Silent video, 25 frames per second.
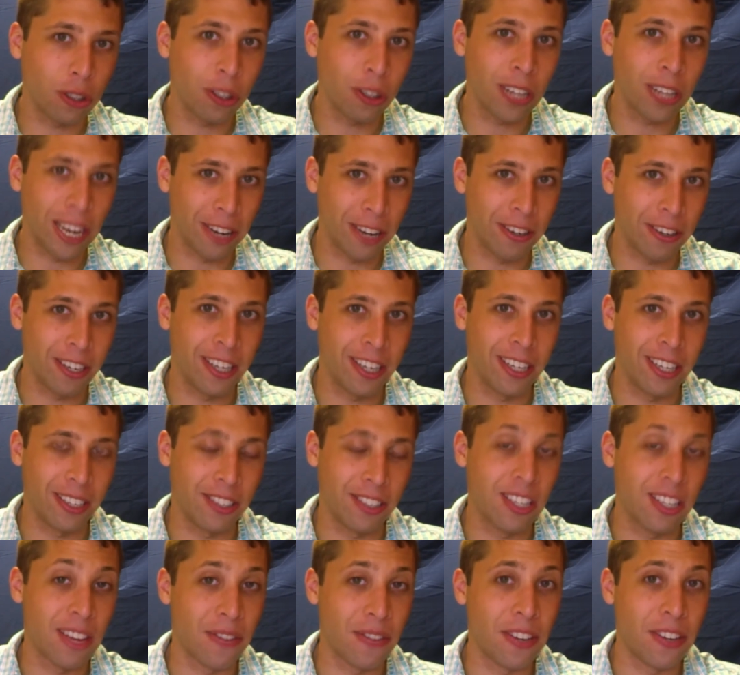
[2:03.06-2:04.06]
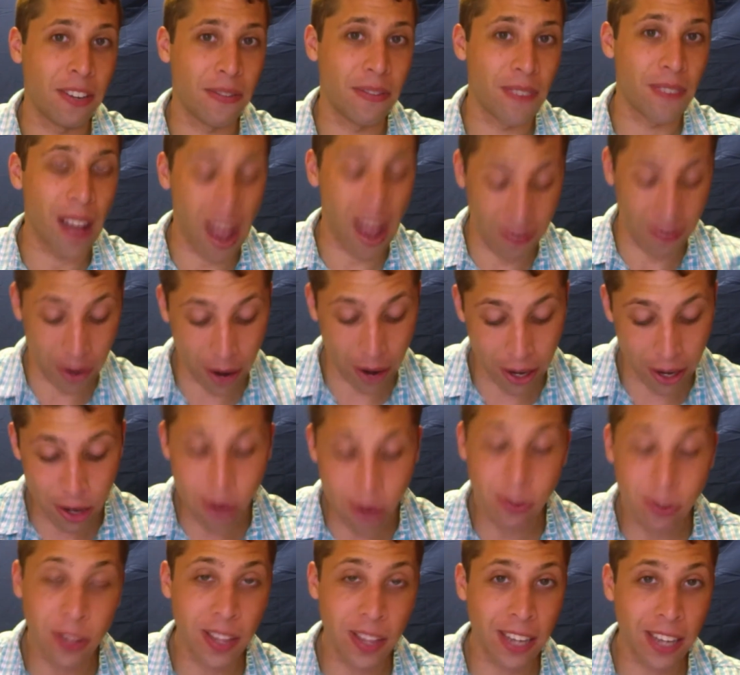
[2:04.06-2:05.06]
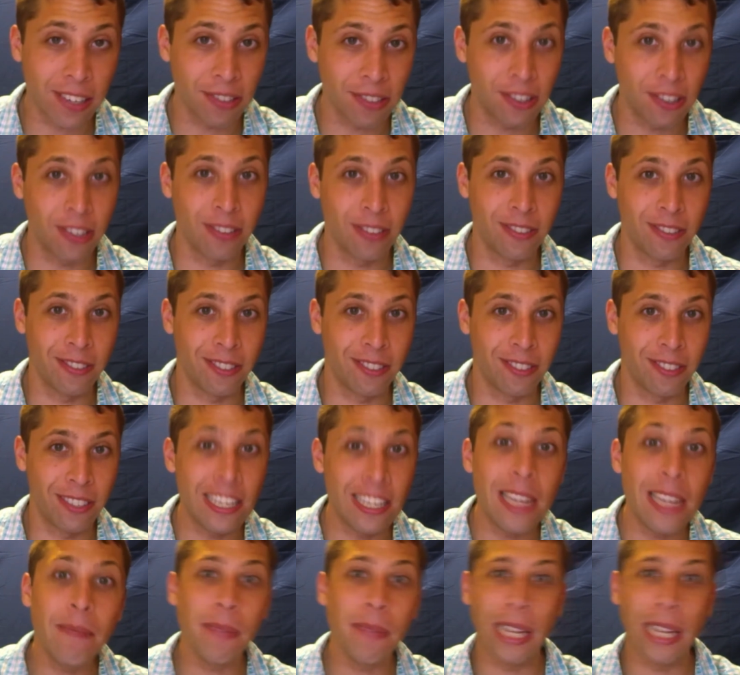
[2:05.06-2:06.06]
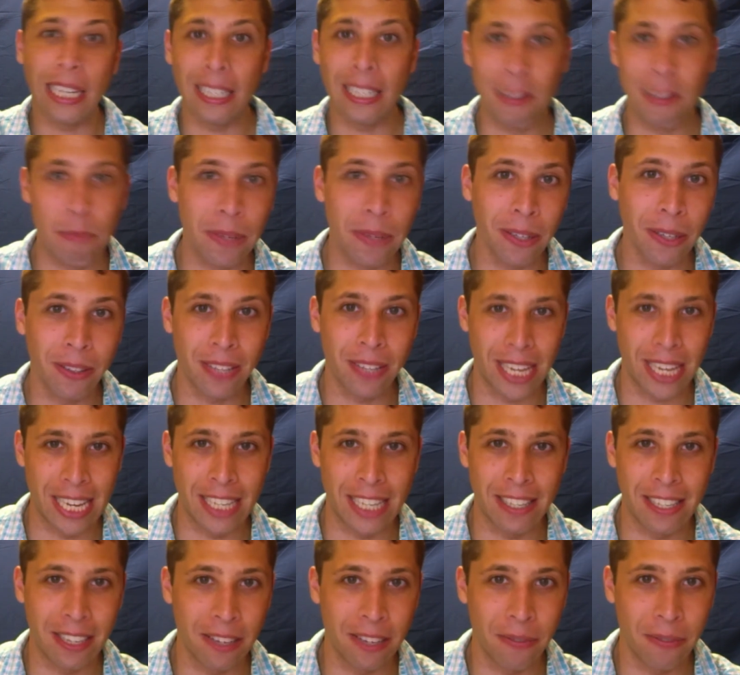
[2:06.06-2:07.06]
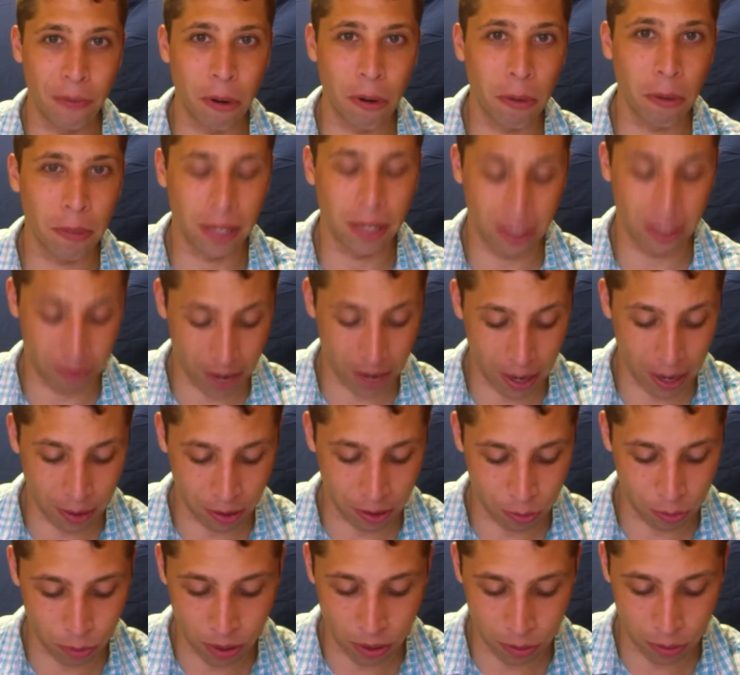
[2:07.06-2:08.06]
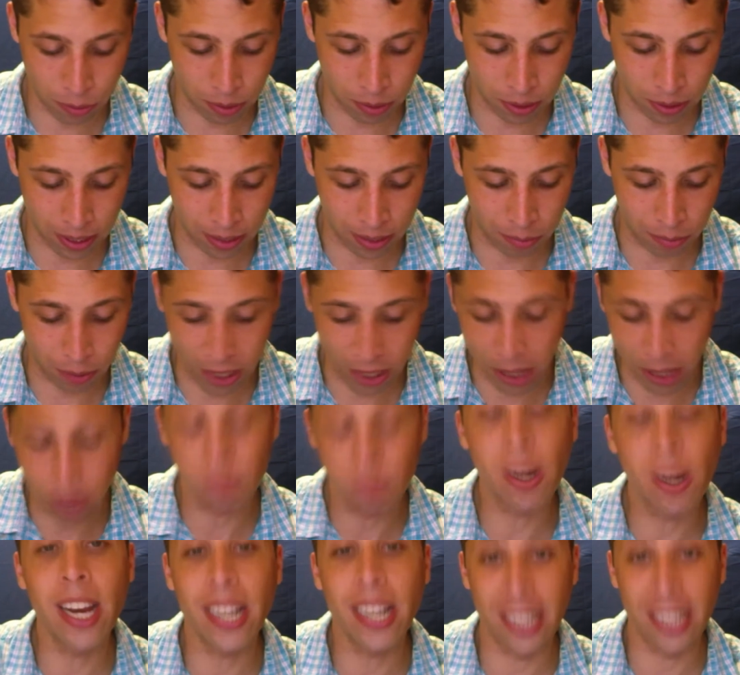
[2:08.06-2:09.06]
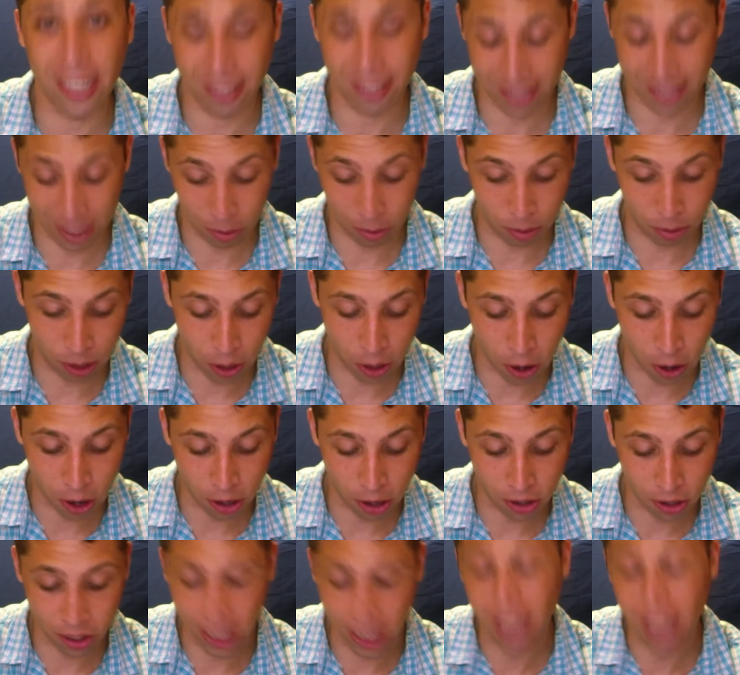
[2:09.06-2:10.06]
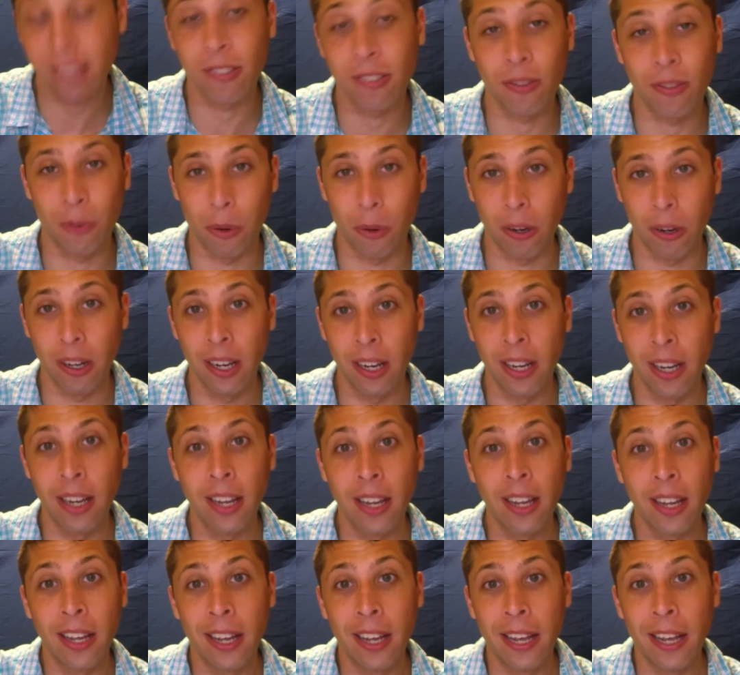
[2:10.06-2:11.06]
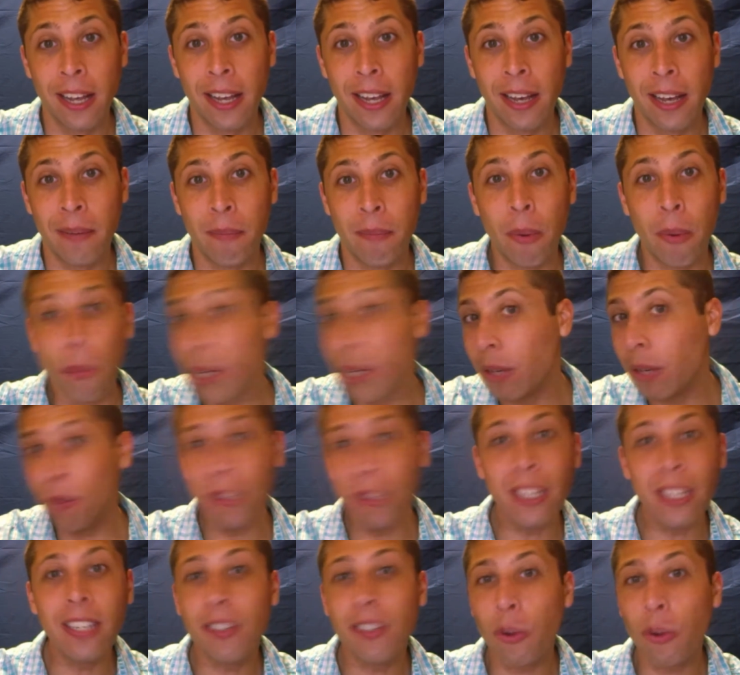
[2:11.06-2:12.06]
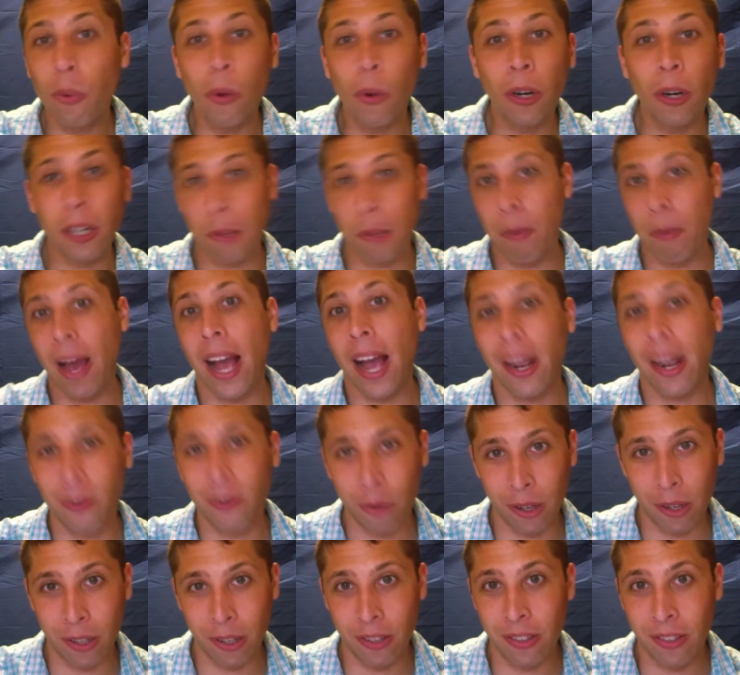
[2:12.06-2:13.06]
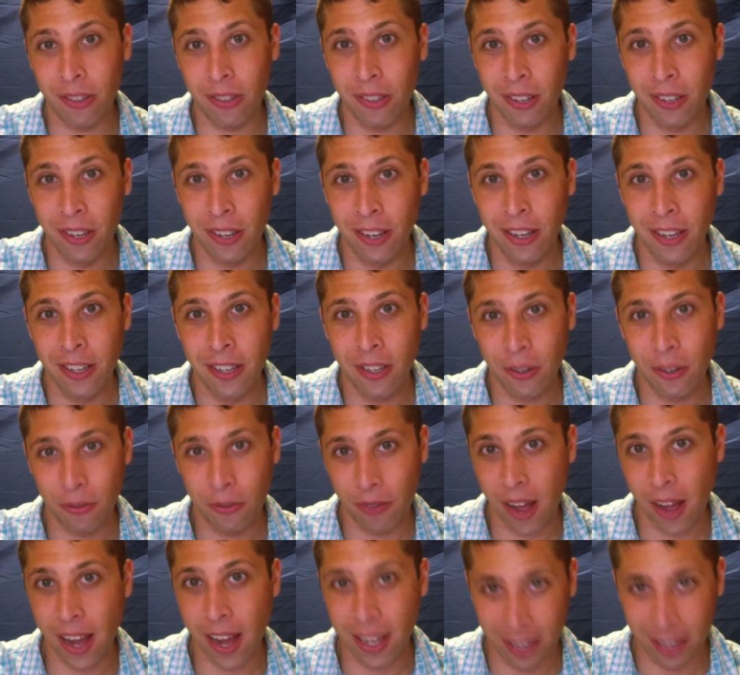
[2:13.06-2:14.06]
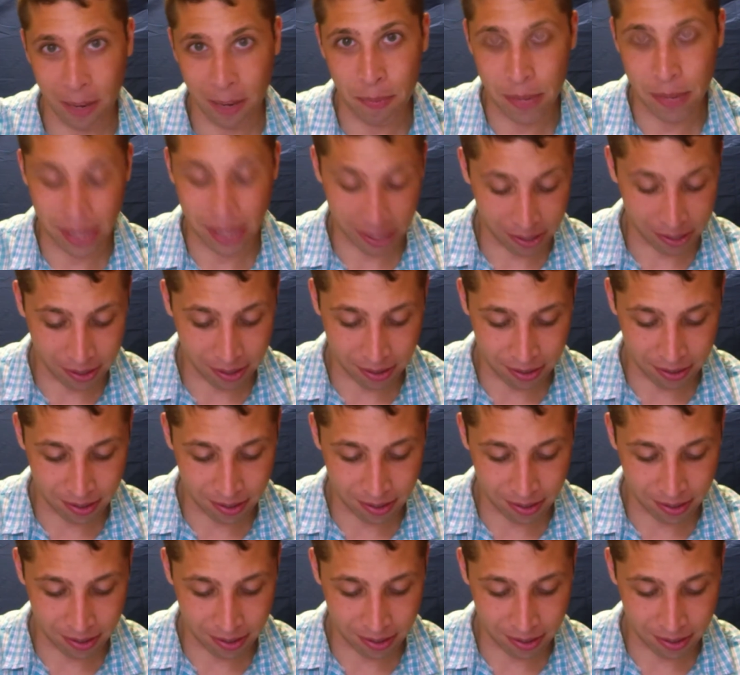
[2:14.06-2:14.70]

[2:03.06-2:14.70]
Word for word: area is 75. Now, I know that that doesn't seem like it's built into the formula, right? Because we, we, we need the radius. That's what the R stands for. But we don't need to work backwards to find it because